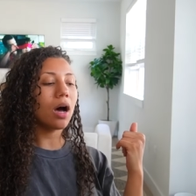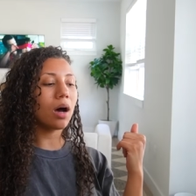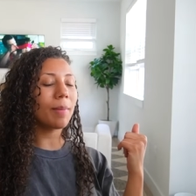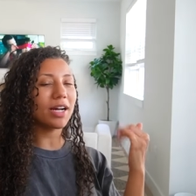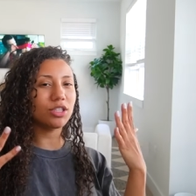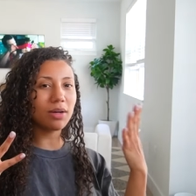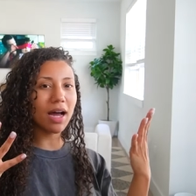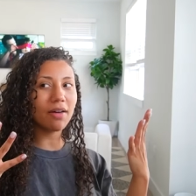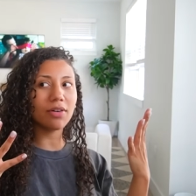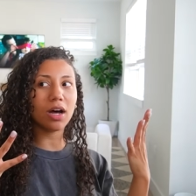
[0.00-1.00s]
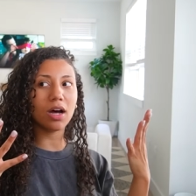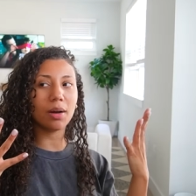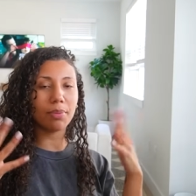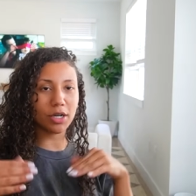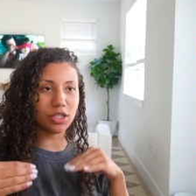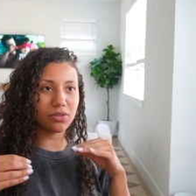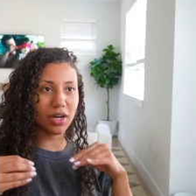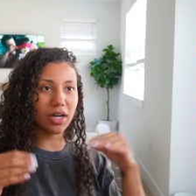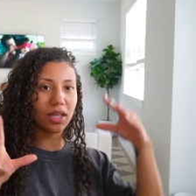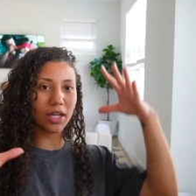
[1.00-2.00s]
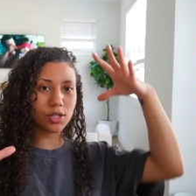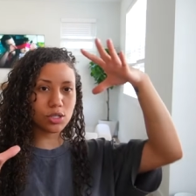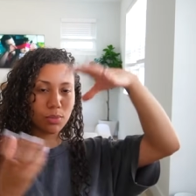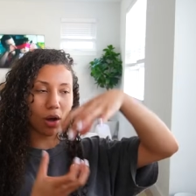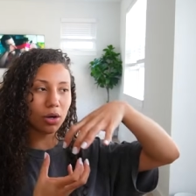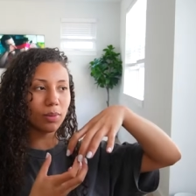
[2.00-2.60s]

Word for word: Um, I do have an Impressions Vanity like smaller